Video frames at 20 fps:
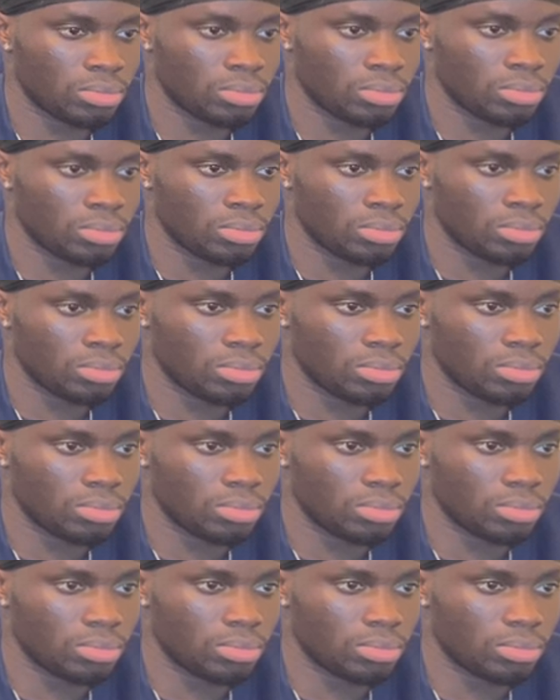
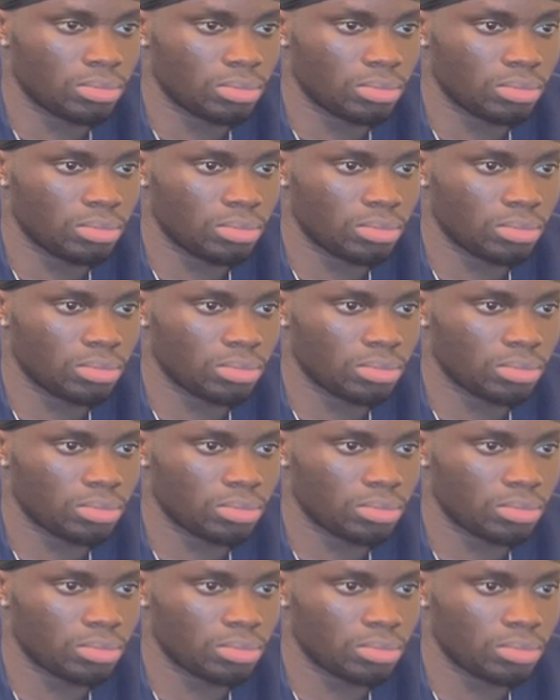
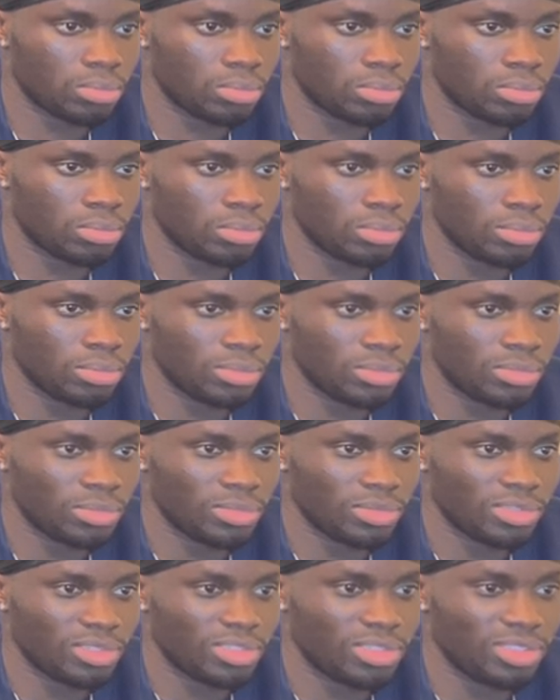
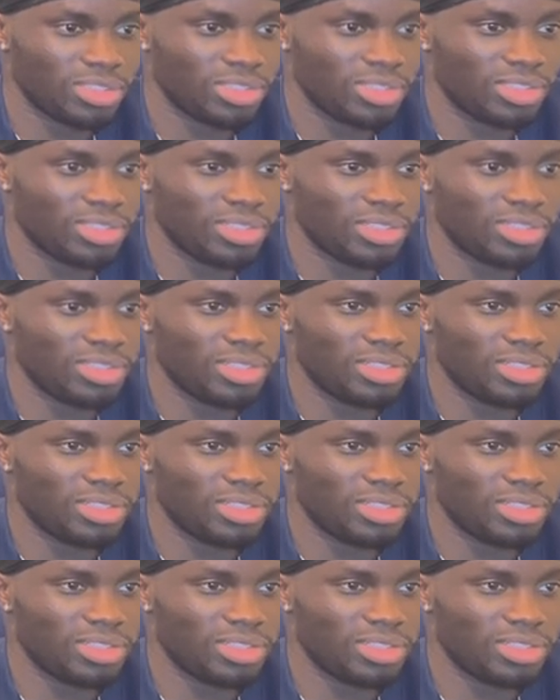The person shown says nothing.